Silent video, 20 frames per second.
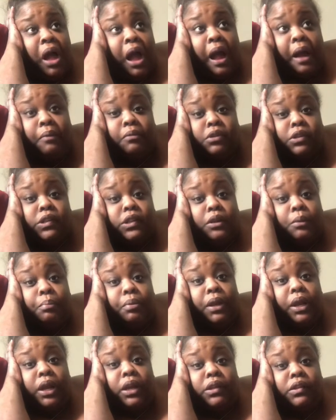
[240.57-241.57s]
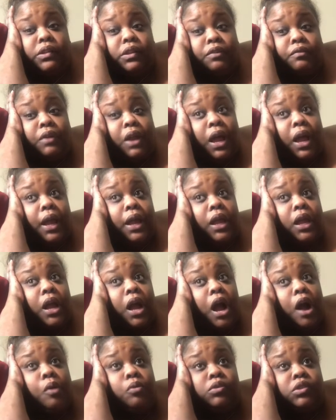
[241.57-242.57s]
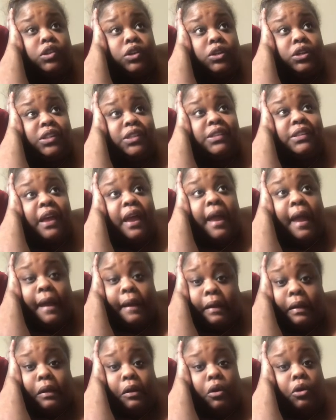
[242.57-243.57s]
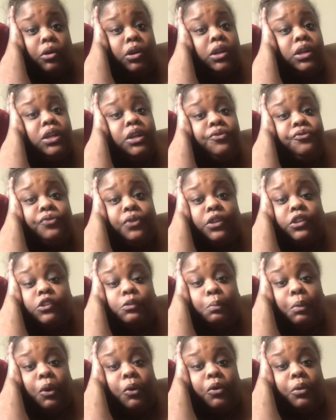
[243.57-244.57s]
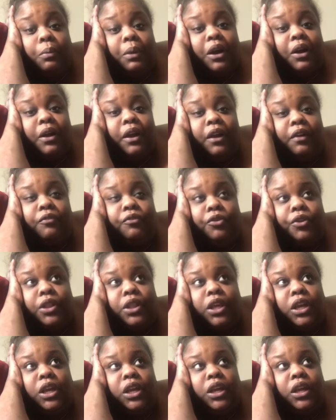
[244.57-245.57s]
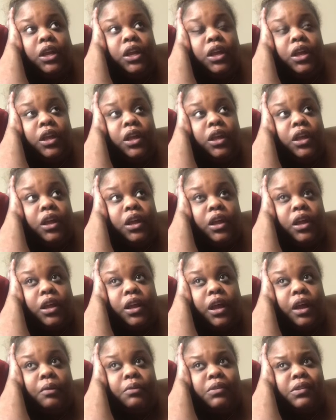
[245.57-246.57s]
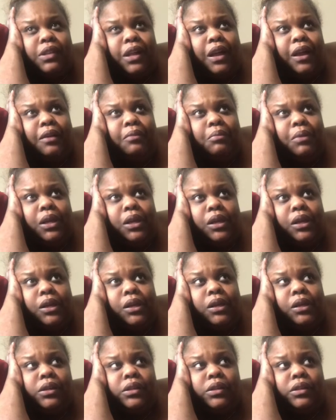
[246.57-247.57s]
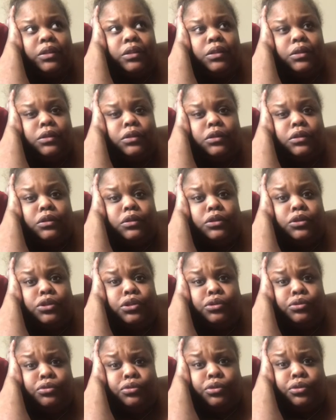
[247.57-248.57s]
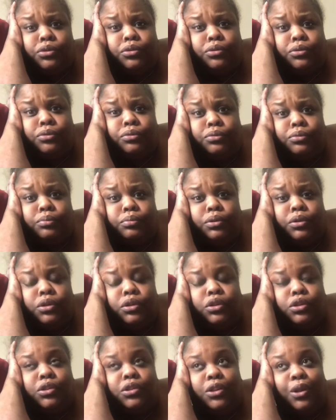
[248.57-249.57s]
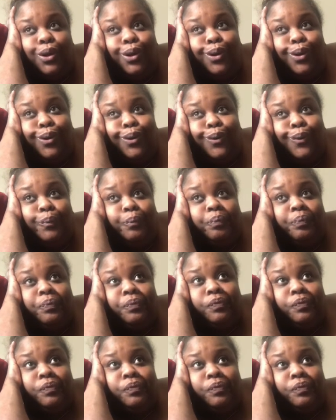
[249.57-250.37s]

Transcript: I was in a place of like, I was on attack, on a defense mode about everything. And I was like, Mika, this is YouTube. So